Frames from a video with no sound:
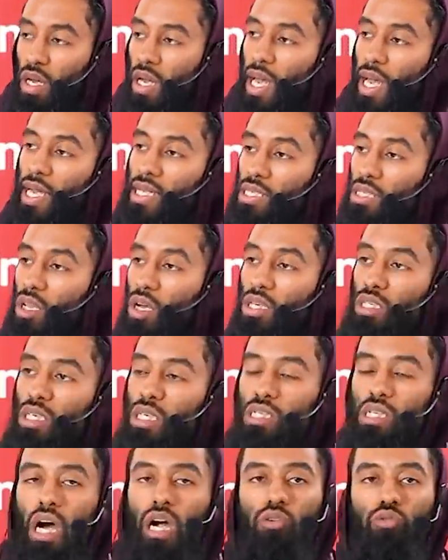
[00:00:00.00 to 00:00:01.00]
It's not
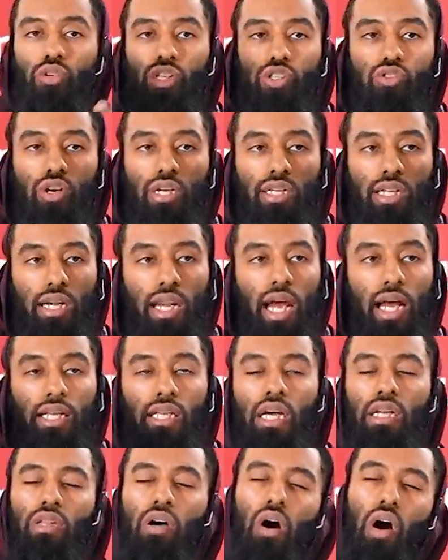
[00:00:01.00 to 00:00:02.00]
just unrestricted like
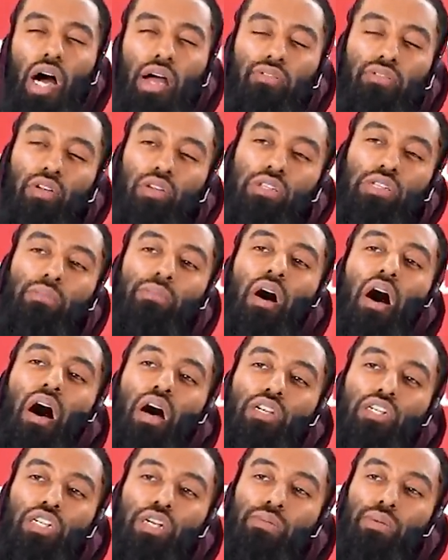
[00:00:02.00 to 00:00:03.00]
that, oh, I feel some
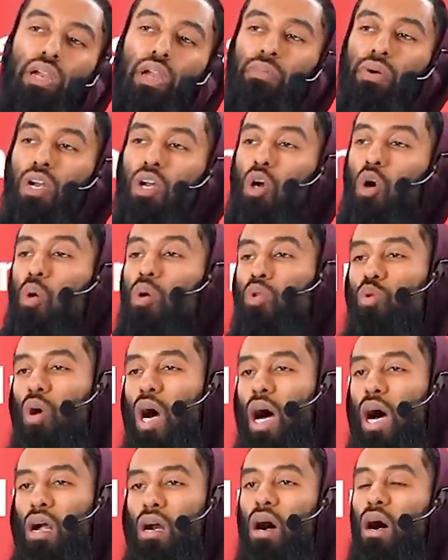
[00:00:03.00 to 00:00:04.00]
hardship, then I'm going to go and do
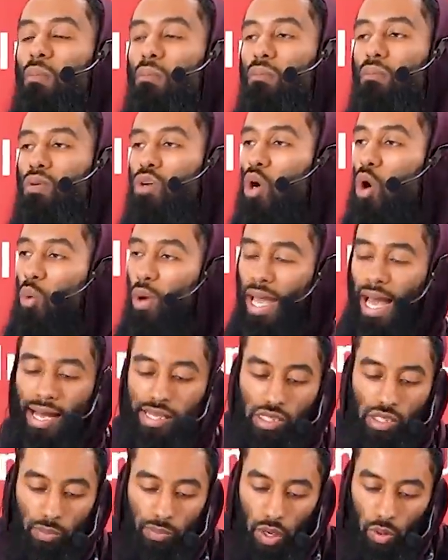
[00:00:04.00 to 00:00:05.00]
haram. No, it has
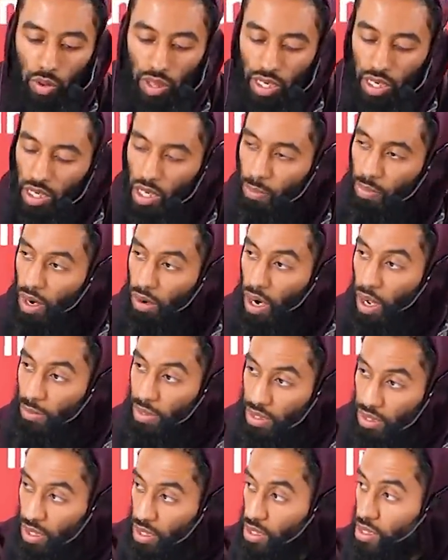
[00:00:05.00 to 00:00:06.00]
to be within the
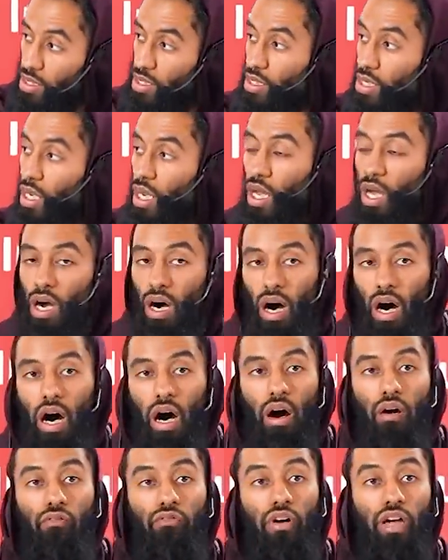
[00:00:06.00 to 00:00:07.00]
parameters
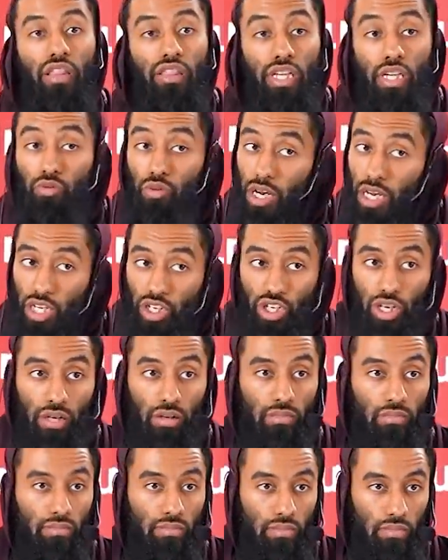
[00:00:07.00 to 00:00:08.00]
of the
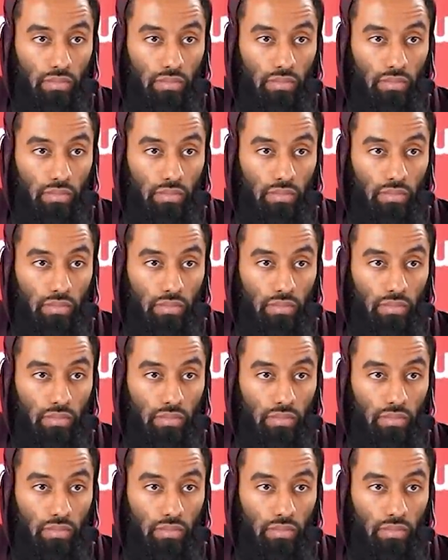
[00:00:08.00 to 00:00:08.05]
religion.